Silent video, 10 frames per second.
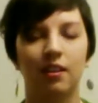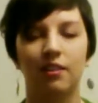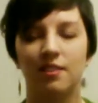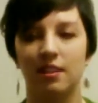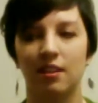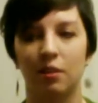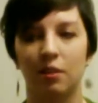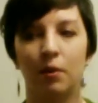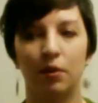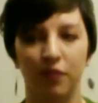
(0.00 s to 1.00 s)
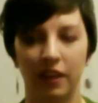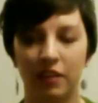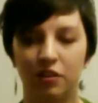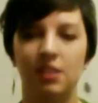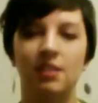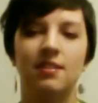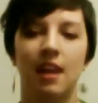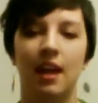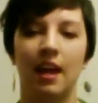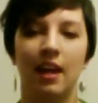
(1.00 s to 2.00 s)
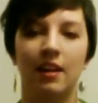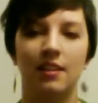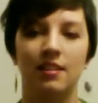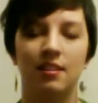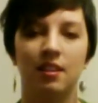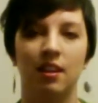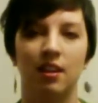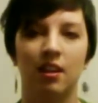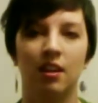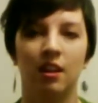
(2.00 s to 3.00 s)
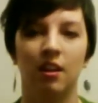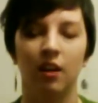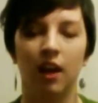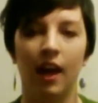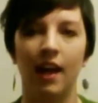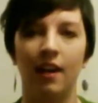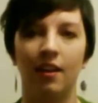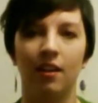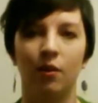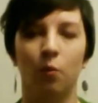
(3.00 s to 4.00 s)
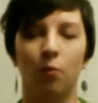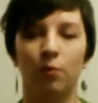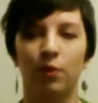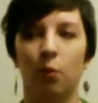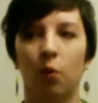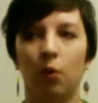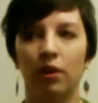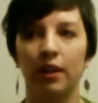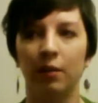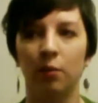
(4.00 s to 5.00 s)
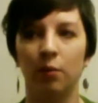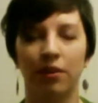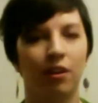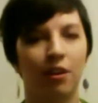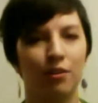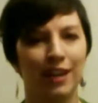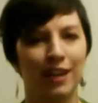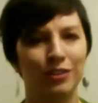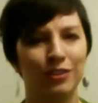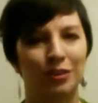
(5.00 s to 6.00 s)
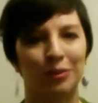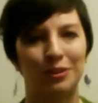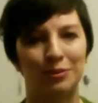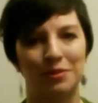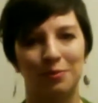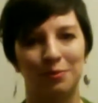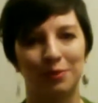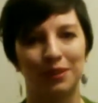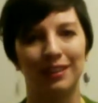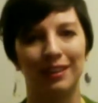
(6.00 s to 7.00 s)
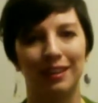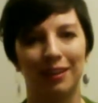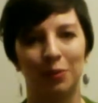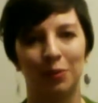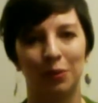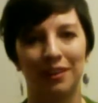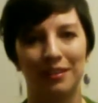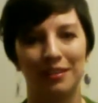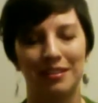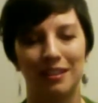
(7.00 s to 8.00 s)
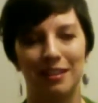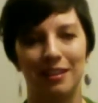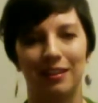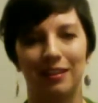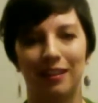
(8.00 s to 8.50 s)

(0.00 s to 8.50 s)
You can see her motivations and the warring with her own nature, which was really a cool thing to see.